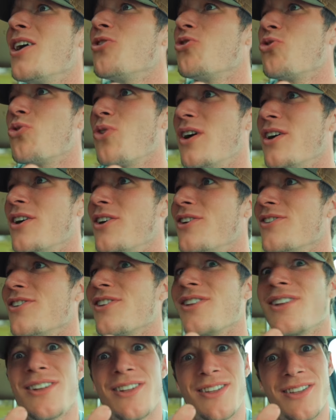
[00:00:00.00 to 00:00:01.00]

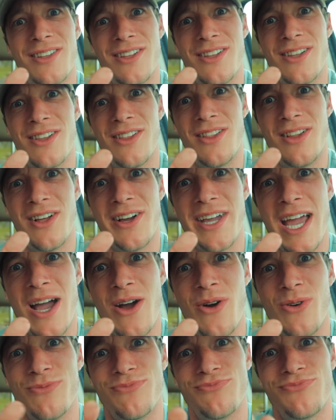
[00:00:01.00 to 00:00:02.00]
Truckers, look
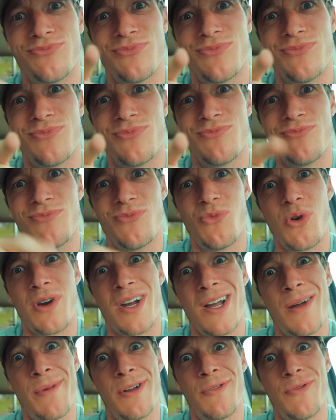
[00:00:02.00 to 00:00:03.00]
out.
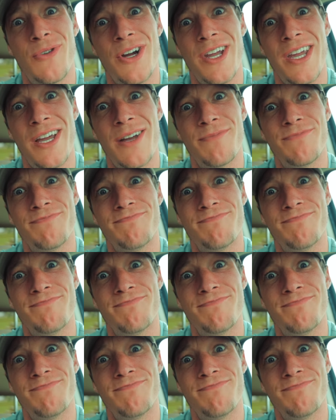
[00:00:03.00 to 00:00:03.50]
We're coming for you.